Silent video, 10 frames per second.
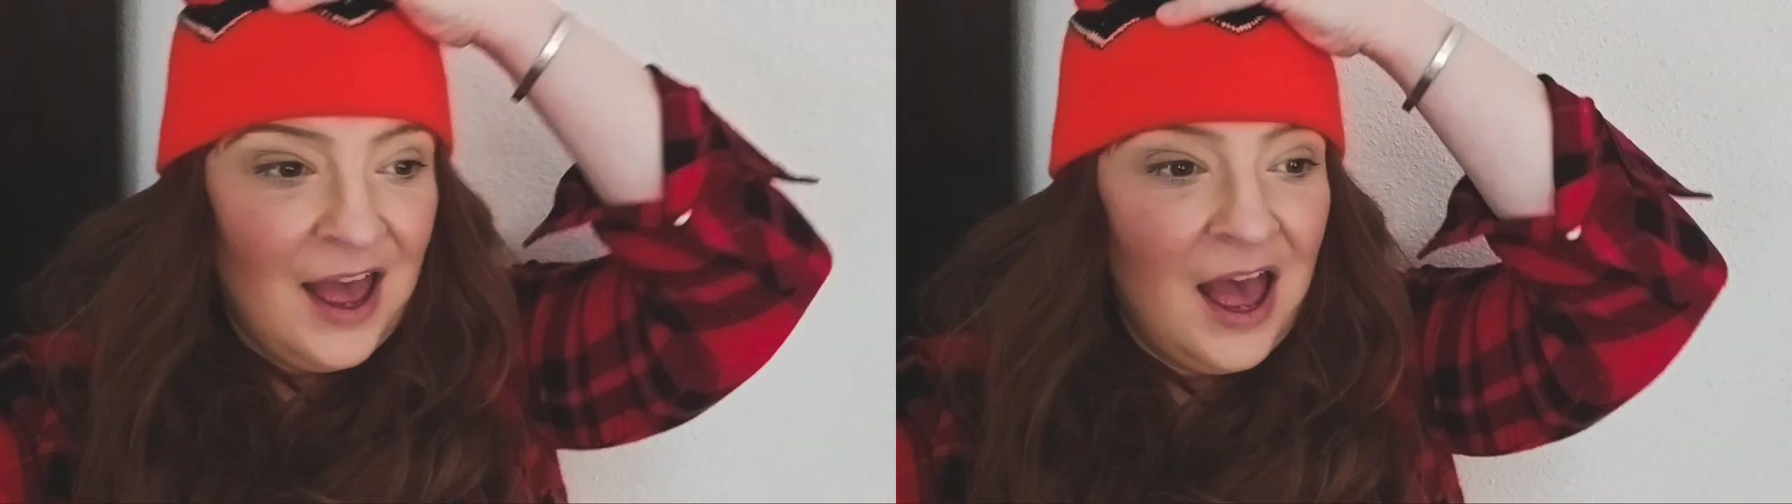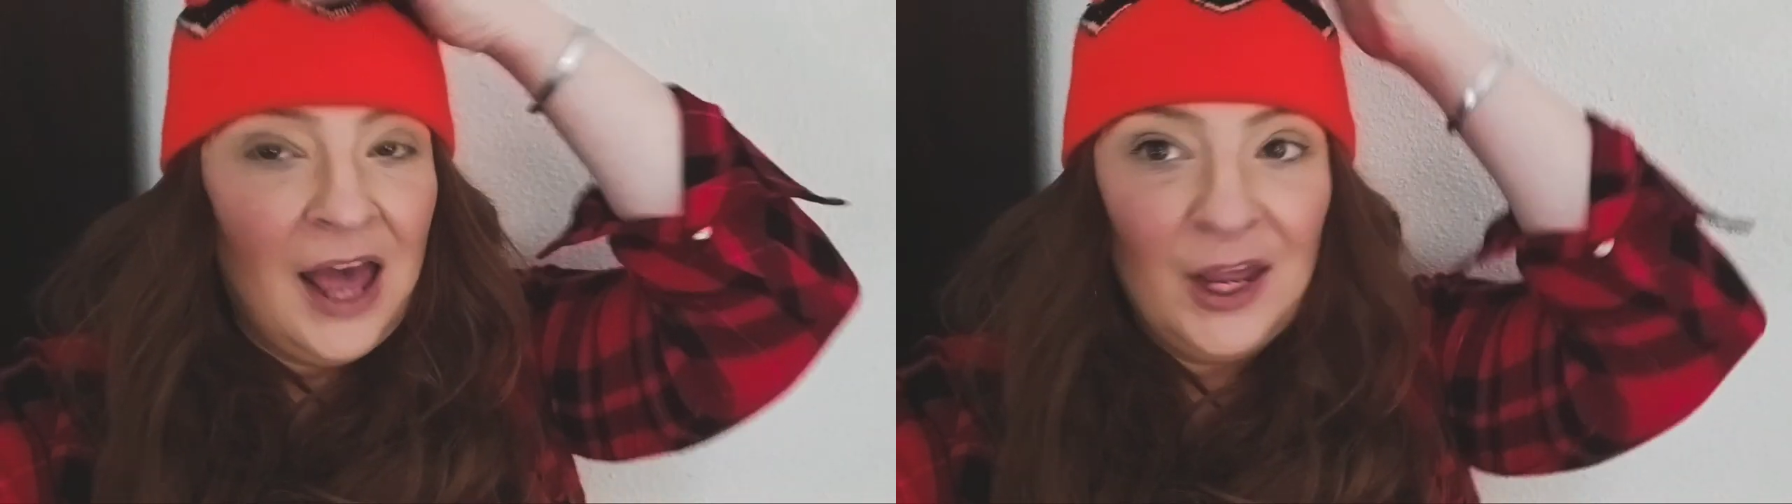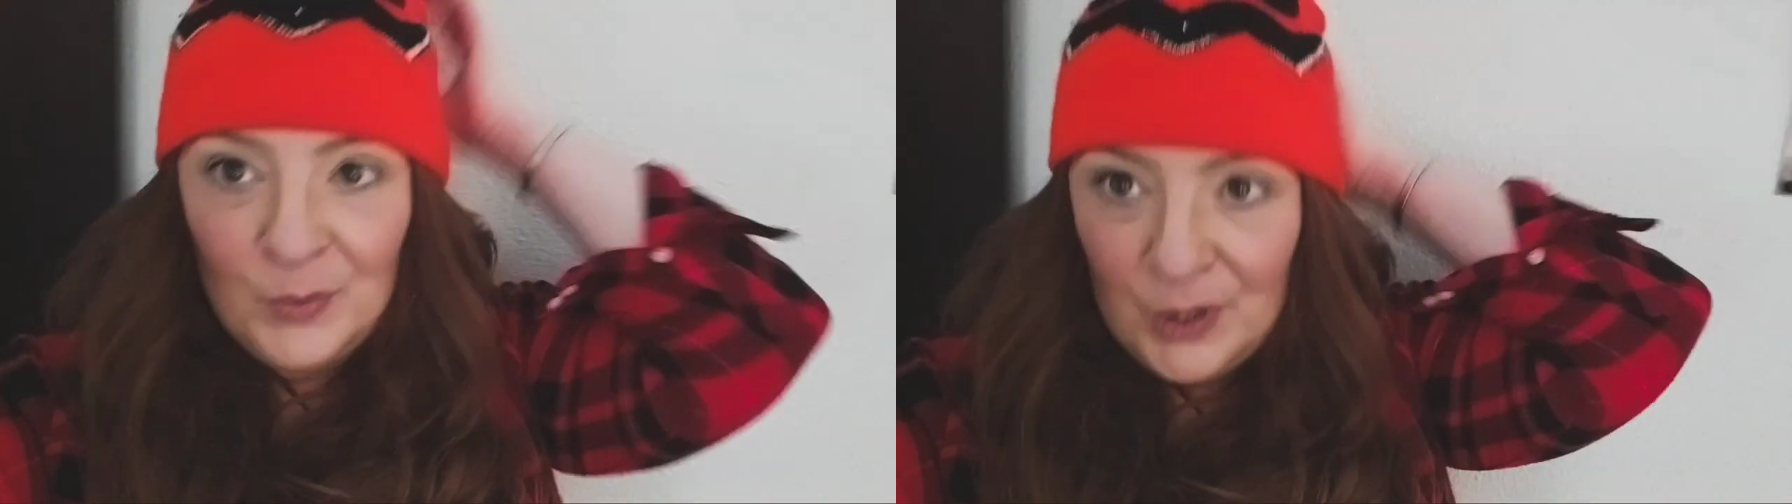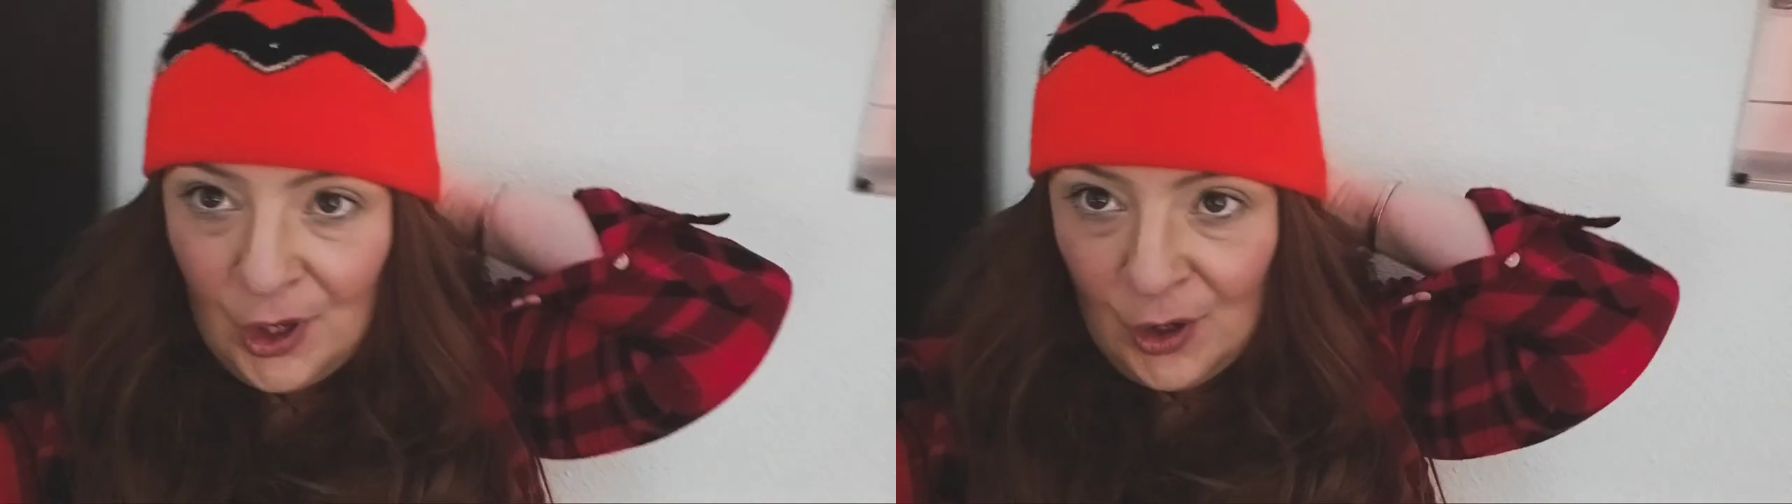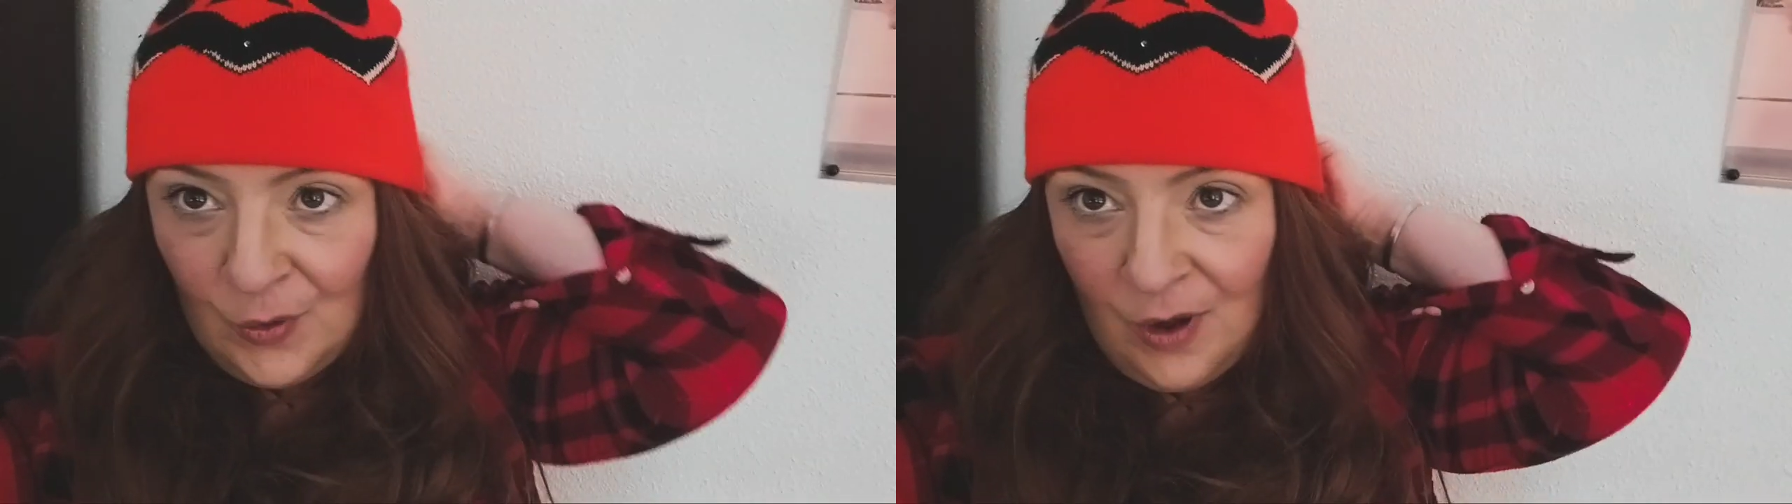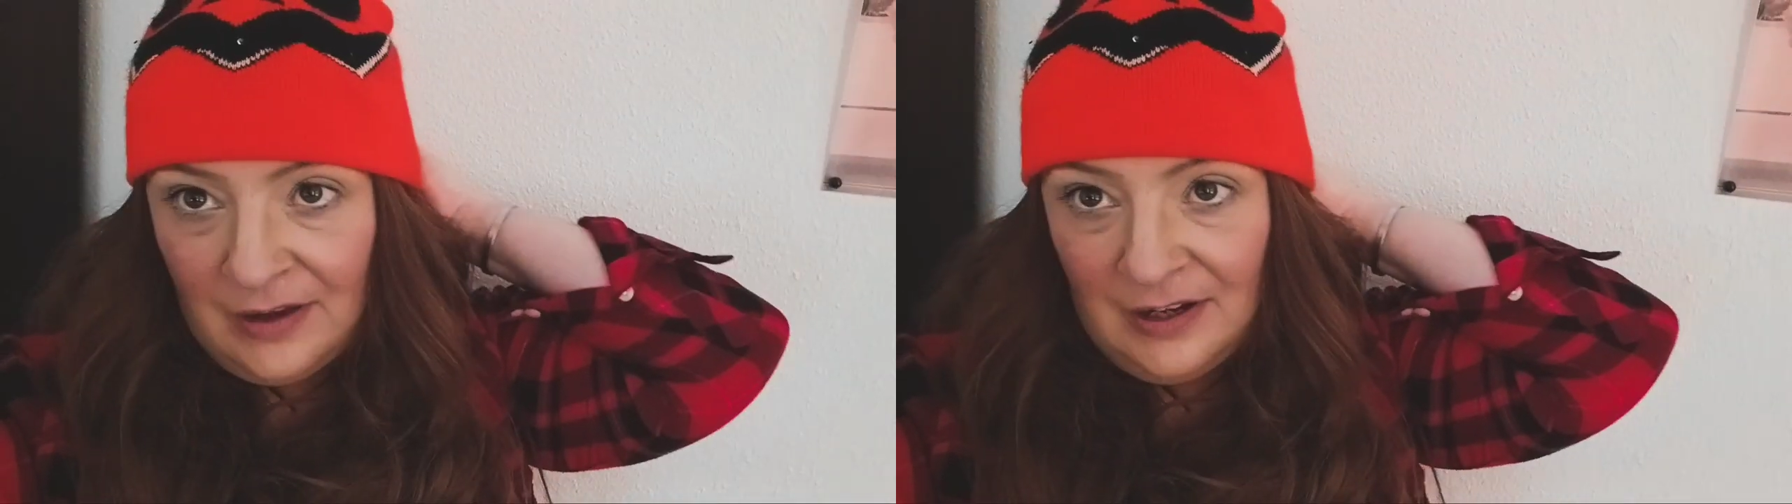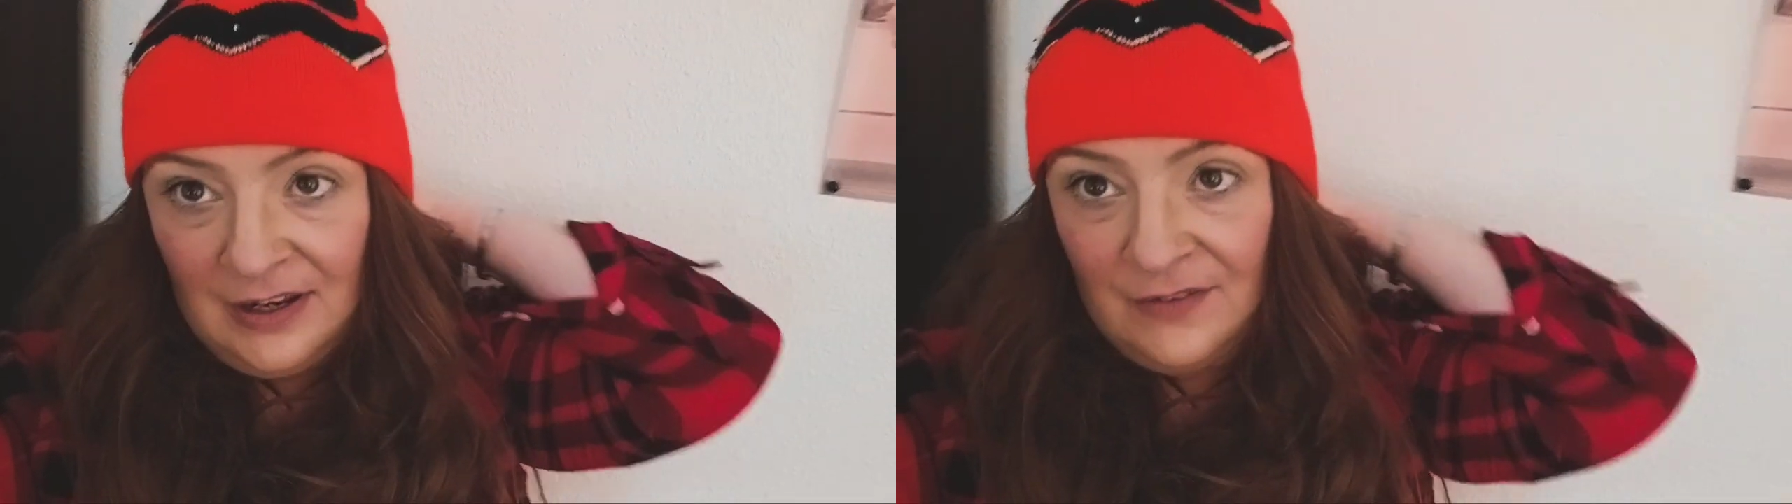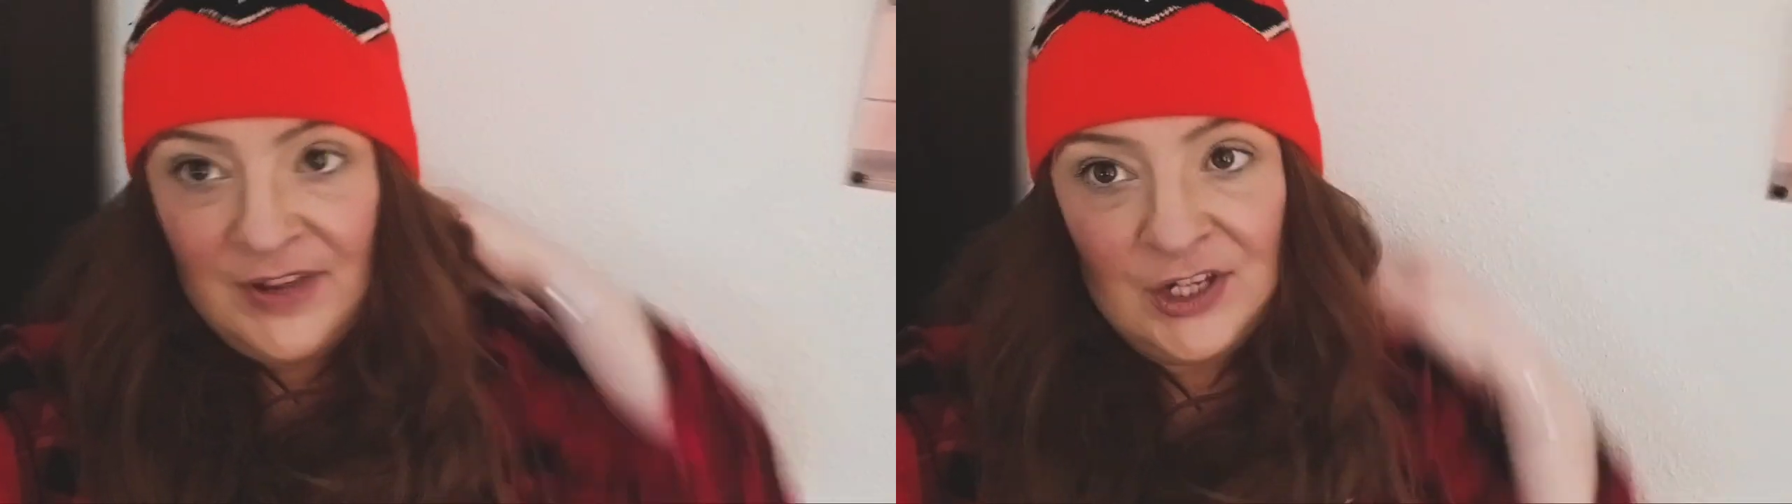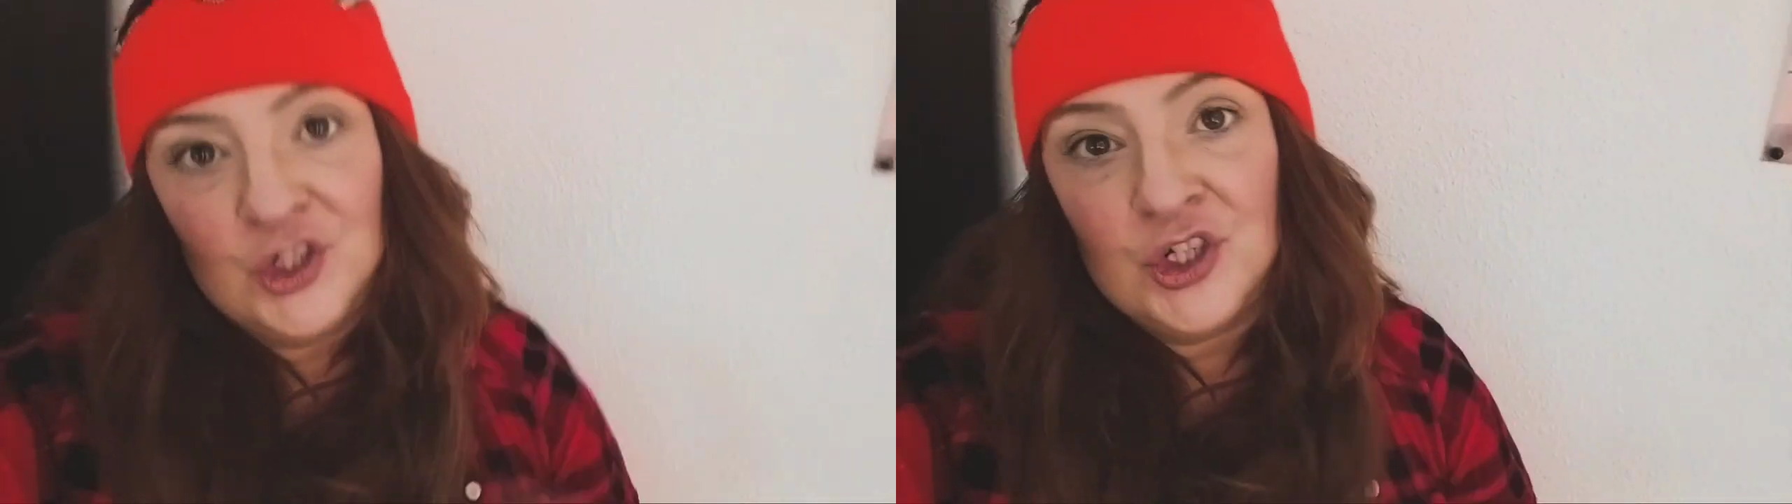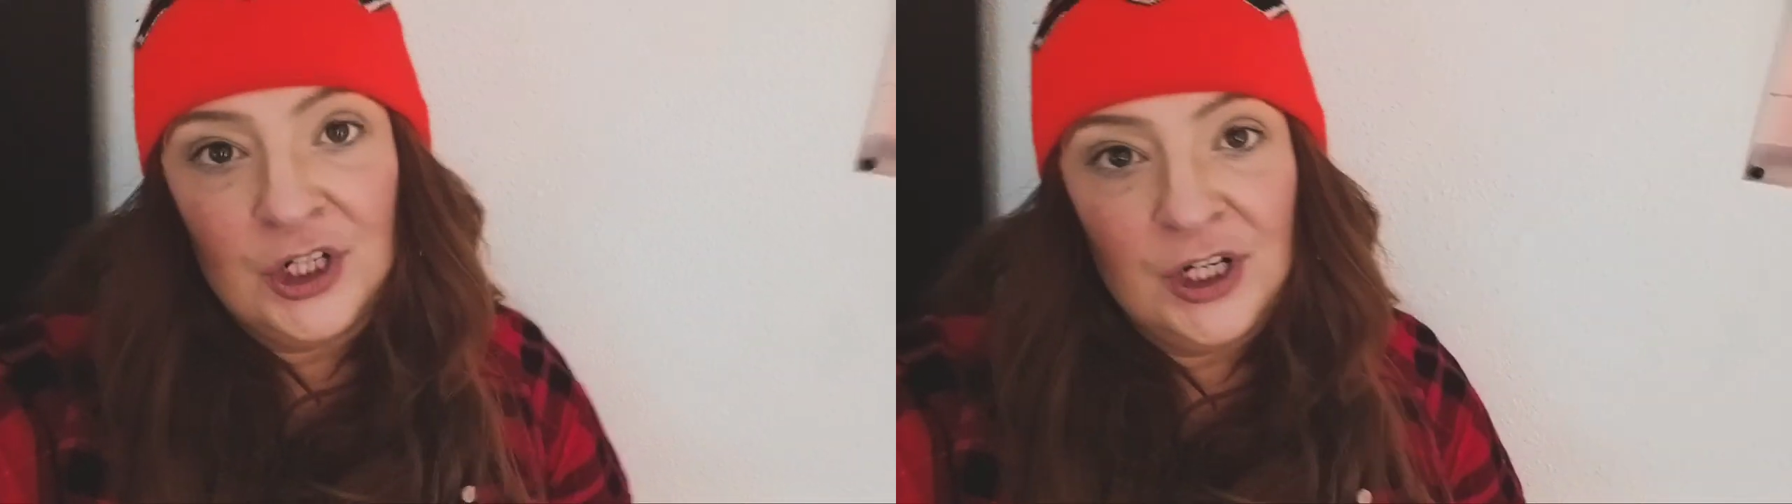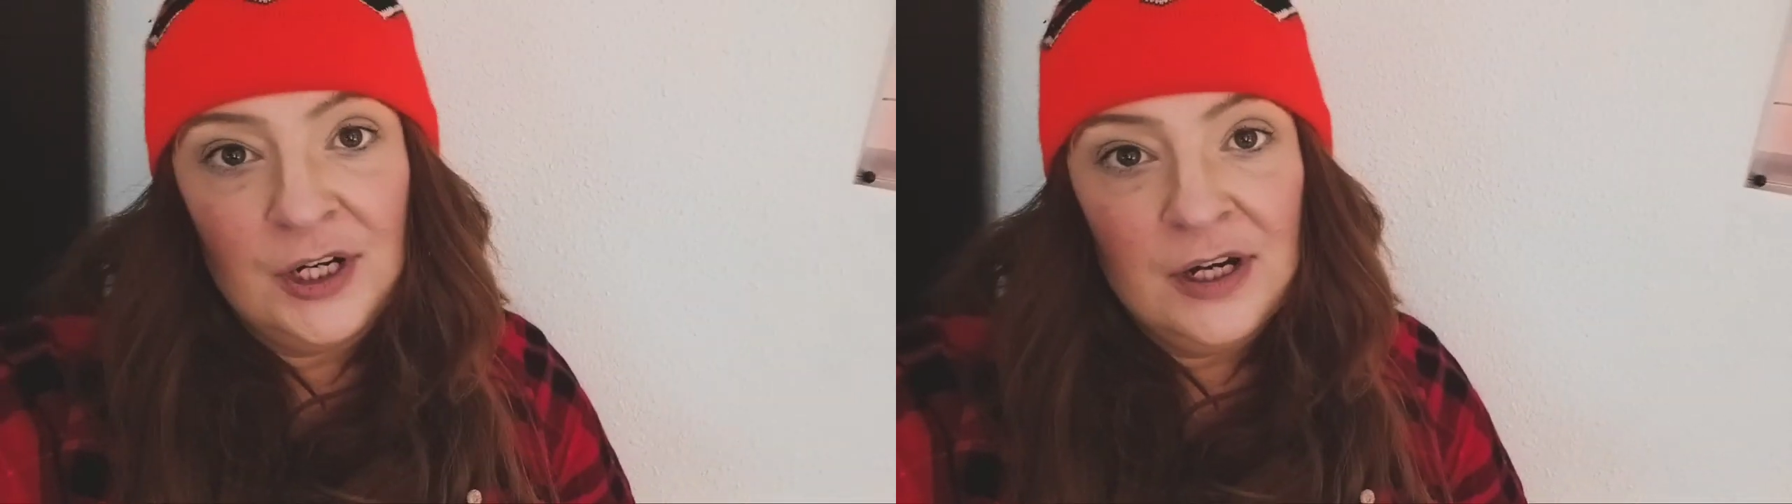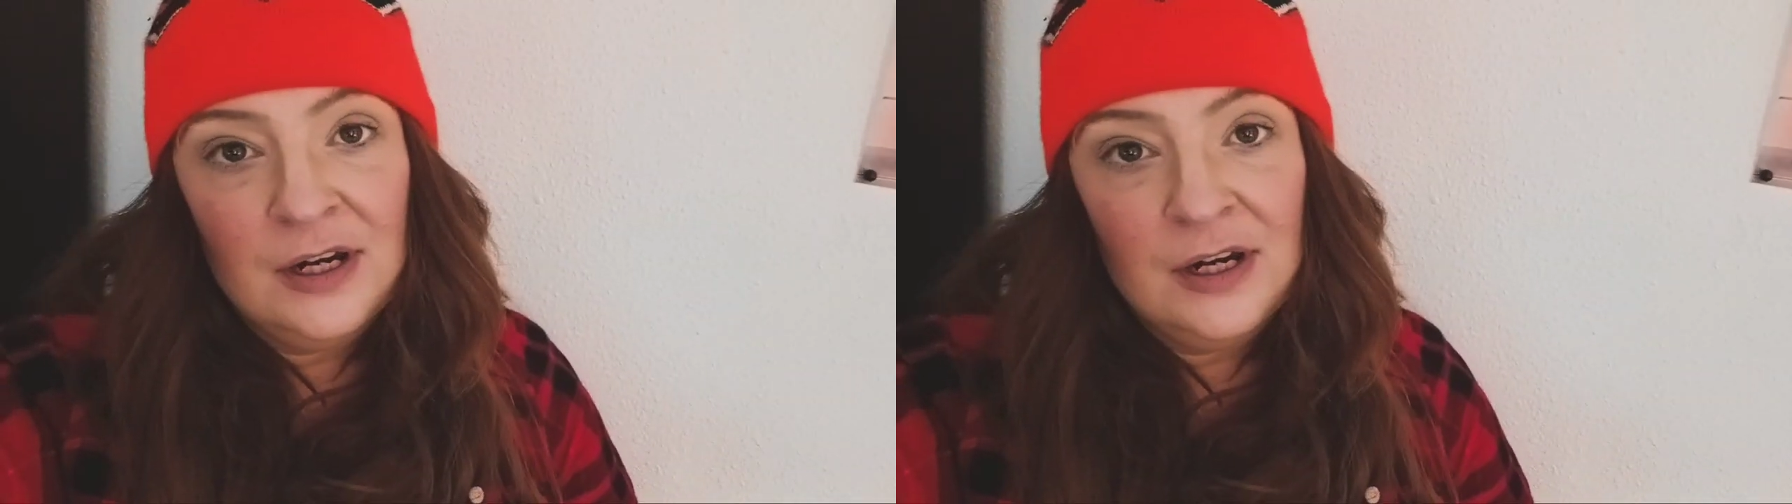I want to go on an adventure.